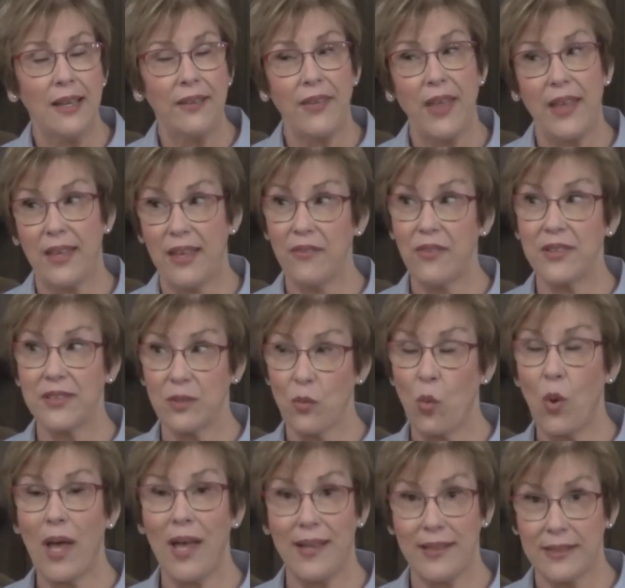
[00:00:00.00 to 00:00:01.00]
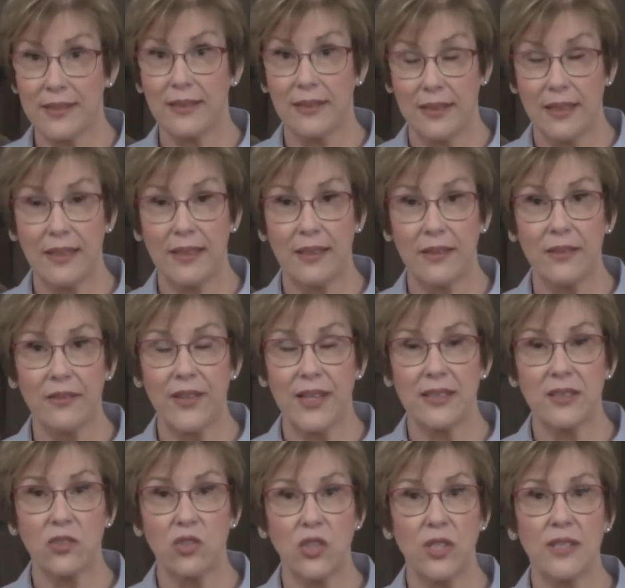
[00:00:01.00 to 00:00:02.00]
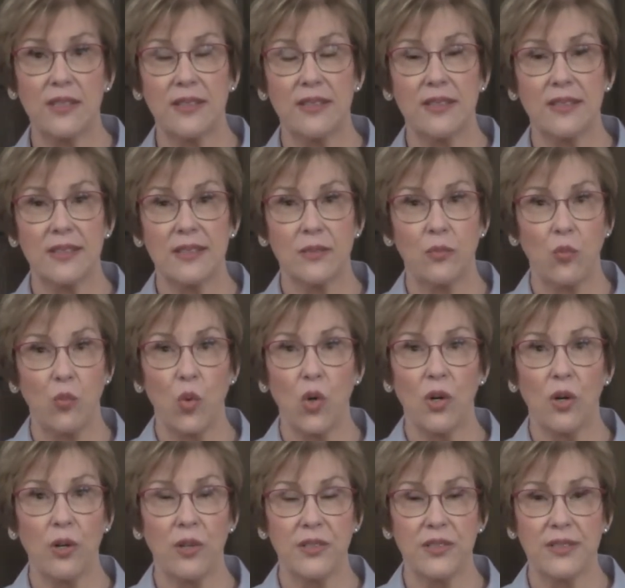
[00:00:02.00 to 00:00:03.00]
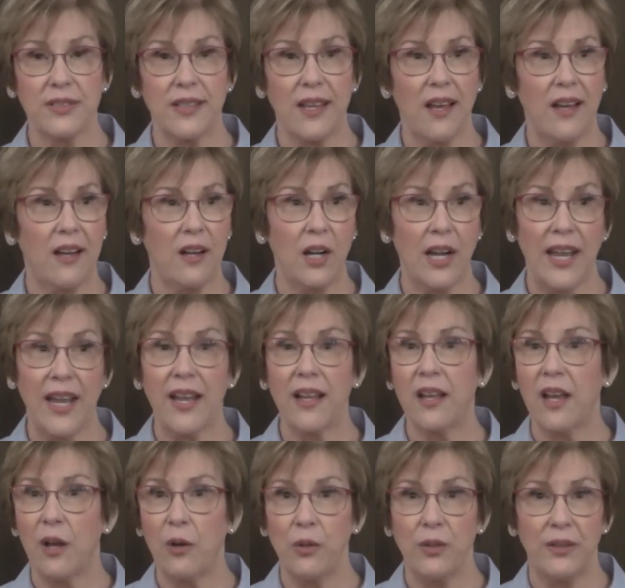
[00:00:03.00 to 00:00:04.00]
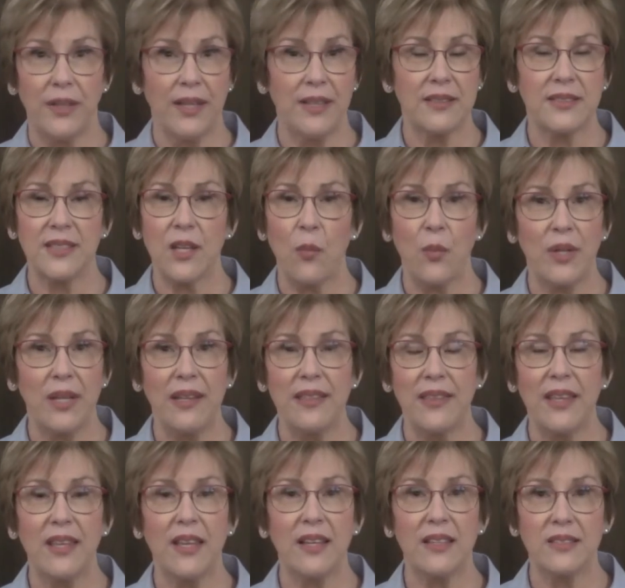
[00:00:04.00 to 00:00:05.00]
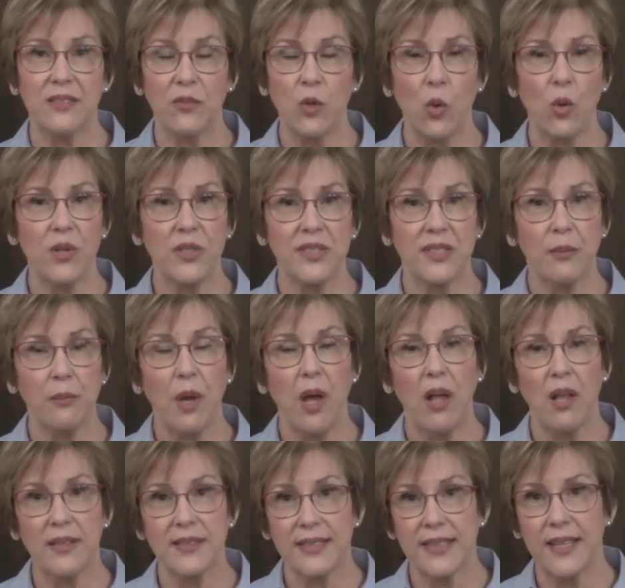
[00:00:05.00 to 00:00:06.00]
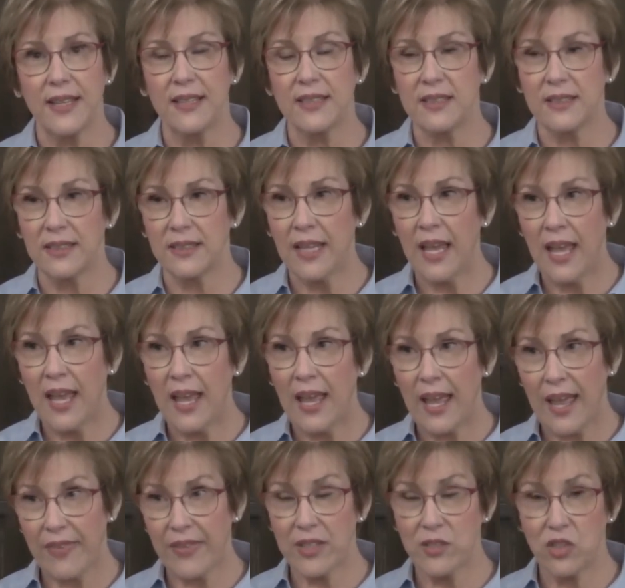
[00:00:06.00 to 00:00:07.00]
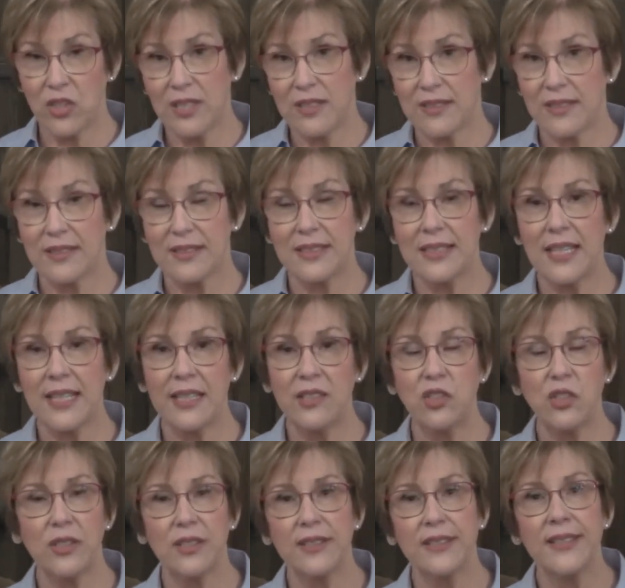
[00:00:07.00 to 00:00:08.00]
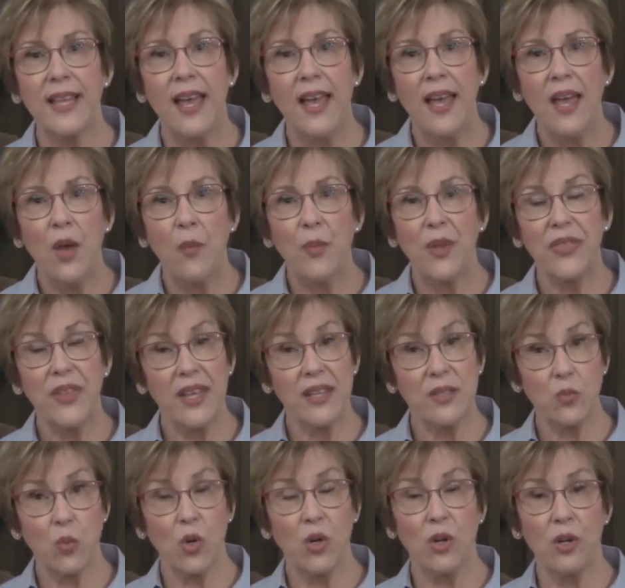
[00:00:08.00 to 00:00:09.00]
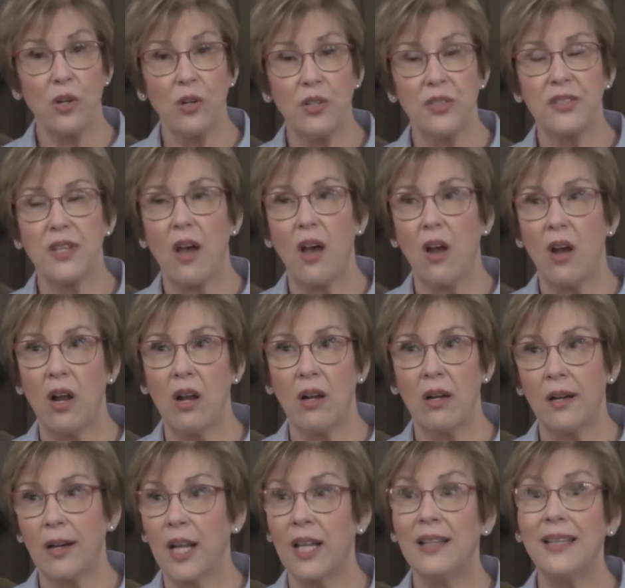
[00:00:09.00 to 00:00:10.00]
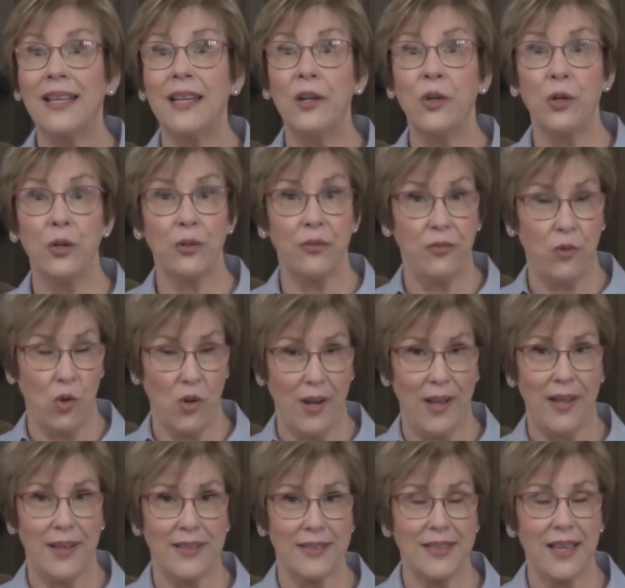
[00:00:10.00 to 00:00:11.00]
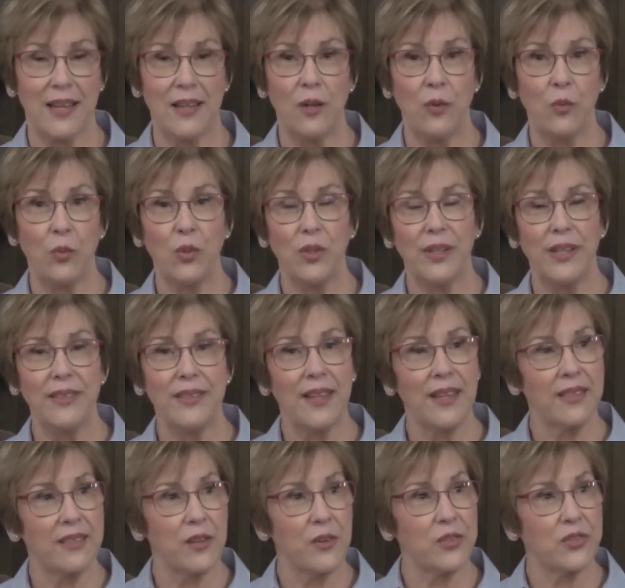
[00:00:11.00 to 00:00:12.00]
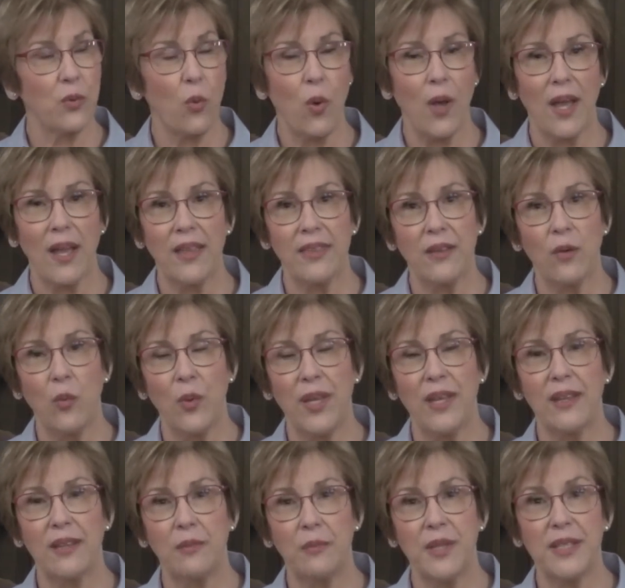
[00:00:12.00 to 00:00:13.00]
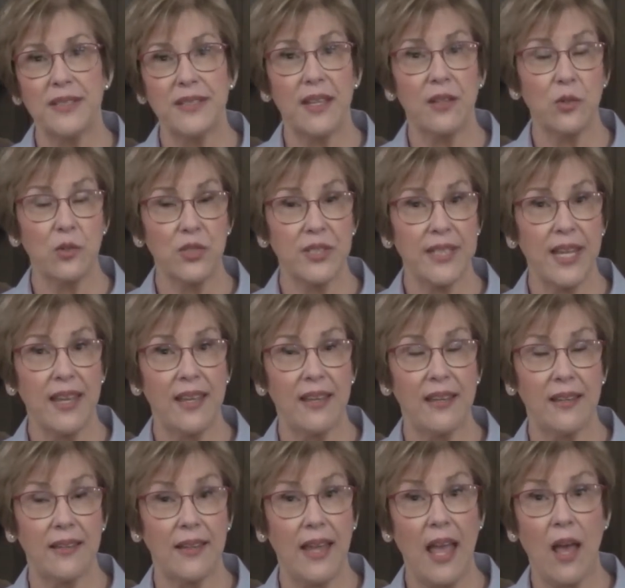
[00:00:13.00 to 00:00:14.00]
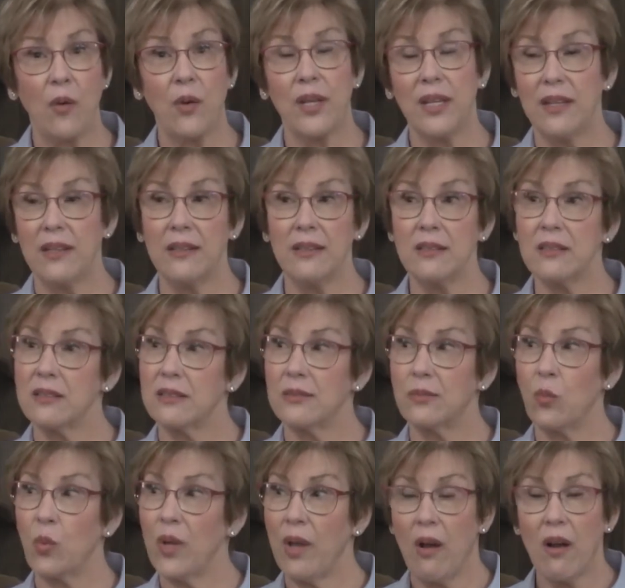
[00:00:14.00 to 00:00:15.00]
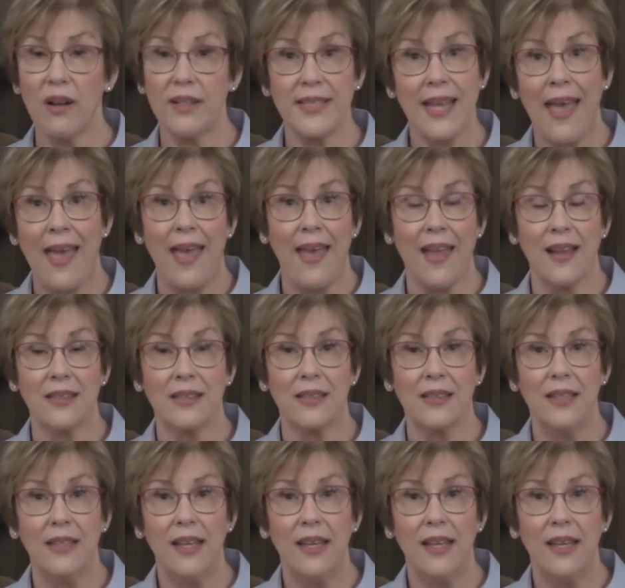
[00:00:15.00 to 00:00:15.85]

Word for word: They give us a way to live, as Jesus' words are echoed in so many things, of course, that Paul says and, and that Jesus teaches. But these words are clear for us. I don't really think there's a way that we can misunderstand how it is we are to act.